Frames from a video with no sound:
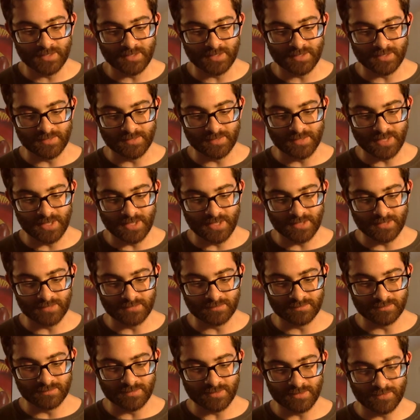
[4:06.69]
And
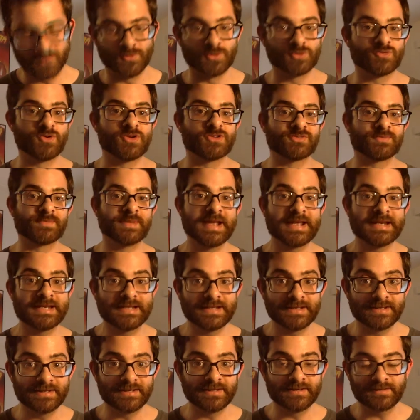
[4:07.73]
then their first
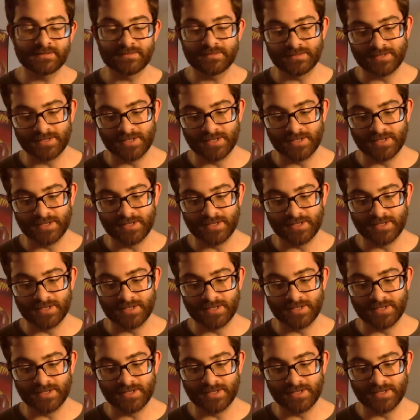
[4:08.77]
WrestleMania,